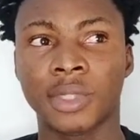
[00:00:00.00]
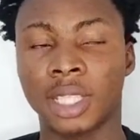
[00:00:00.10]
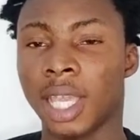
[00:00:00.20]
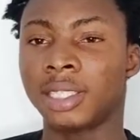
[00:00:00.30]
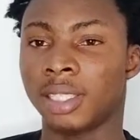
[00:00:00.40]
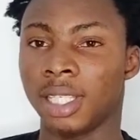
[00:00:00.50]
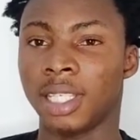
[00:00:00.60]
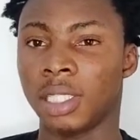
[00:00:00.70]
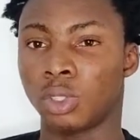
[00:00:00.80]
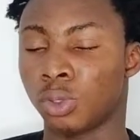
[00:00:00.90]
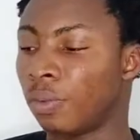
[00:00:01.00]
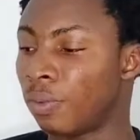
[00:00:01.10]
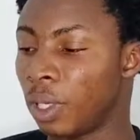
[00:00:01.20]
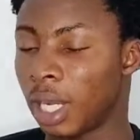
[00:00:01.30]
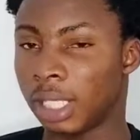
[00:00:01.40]
get gigs through
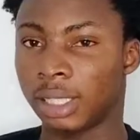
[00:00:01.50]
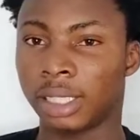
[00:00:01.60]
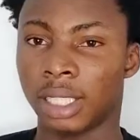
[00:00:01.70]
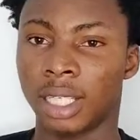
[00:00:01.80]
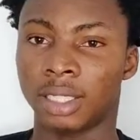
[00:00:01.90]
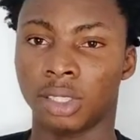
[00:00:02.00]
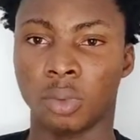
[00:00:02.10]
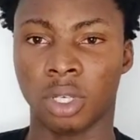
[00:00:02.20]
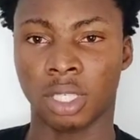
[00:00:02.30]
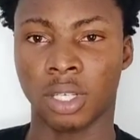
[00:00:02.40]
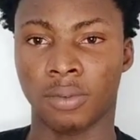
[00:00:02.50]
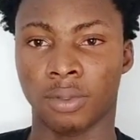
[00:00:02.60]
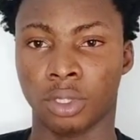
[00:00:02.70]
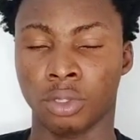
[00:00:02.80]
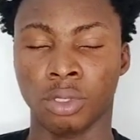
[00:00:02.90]
freelancing and it's not working out
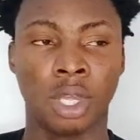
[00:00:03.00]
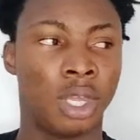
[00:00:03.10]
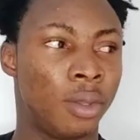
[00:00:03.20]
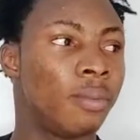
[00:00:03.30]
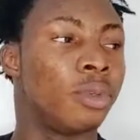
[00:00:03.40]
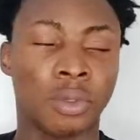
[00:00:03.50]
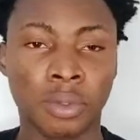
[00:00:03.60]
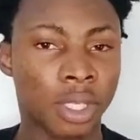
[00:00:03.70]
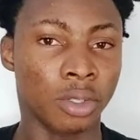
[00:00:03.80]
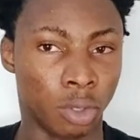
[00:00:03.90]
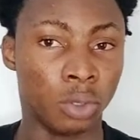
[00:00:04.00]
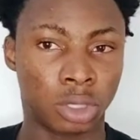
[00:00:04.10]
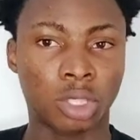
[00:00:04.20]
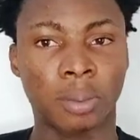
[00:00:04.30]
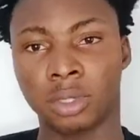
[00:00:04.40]
for you. You don't
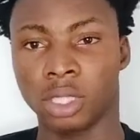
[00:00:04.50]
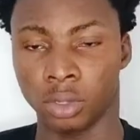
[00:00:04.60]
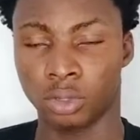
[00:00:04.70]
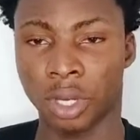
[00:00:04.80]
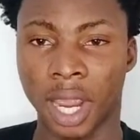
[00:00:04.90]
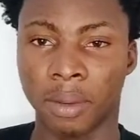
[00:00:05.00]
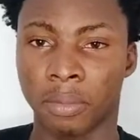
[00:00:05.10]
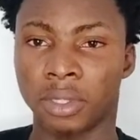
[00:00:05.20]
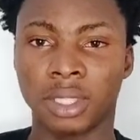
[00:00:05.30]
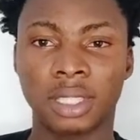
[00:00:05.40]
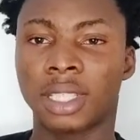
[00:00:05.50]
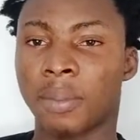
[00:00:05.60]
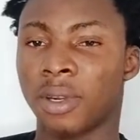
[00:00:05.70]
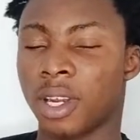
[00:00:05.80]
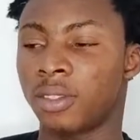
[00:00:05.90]
stop still trying, but this
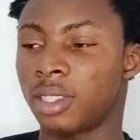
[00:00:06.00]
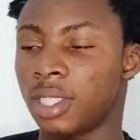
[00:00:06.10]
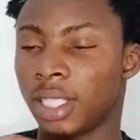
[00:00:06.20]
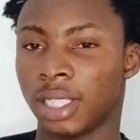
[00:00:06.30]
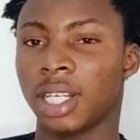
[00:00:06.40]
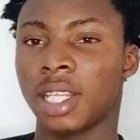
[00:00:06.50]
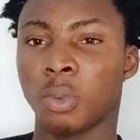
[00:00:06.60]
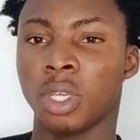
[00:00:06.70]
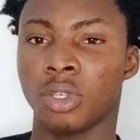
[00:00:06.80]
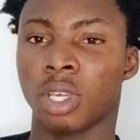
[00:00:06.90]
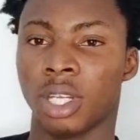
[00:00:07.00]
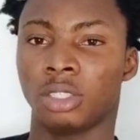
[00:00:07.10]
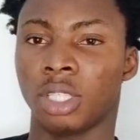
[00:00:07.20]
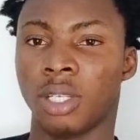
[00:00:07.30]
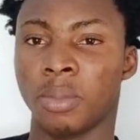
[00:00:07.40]
time around there is another way you can
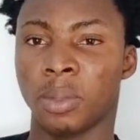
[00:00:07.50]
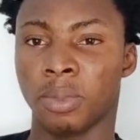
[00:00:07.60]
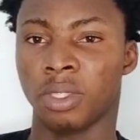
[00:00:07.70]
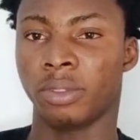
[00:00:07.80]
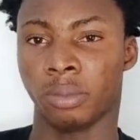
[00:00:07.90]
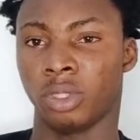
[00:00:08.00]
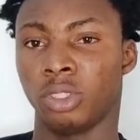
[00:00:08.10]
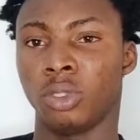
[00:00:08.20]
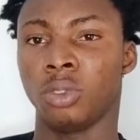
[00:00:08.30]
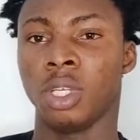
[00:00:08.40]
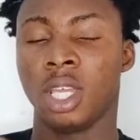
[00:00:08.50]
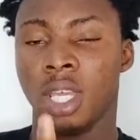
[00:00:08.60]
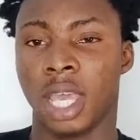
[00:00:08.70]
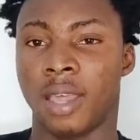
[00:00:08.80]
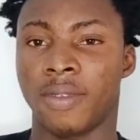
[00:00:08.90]
actually make money from what you know,
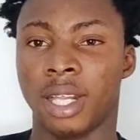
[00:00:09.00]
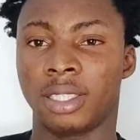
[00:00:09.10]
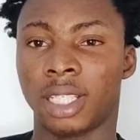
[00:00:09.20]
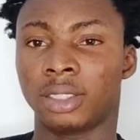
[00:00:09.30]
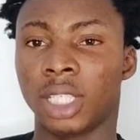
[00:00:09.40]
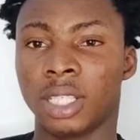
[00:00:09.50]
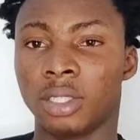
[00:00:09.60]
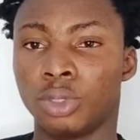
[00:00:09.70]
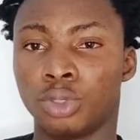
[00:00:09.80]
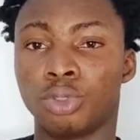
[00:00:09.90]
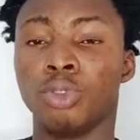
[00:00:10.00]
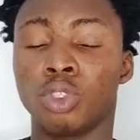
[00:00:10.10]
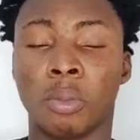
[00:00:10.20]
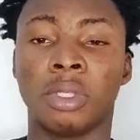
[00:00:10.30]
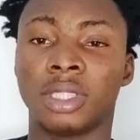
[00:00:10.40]
and that is actually through
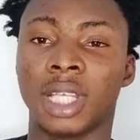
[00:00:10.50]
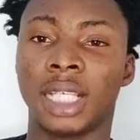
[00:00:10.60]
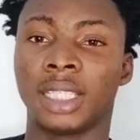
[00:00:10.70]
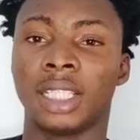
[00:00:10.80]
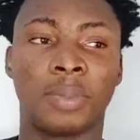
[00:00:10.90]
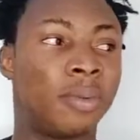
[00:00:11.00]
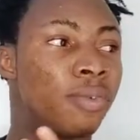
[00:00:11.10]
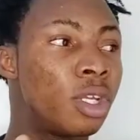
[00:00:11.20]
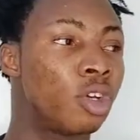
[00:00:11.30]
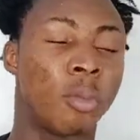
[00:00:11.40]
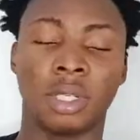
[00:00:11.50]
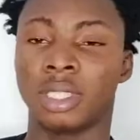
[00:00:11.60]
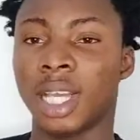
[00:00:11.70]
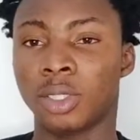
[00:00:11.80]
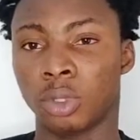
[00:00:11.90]
commoditizing it. But before you
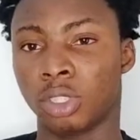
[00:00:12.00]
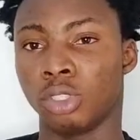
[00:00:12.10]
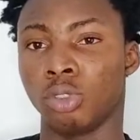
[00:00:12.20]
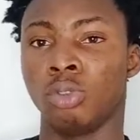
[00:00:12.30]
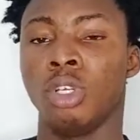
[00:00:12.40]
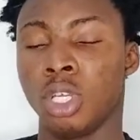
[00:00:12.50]
commoditize what you know,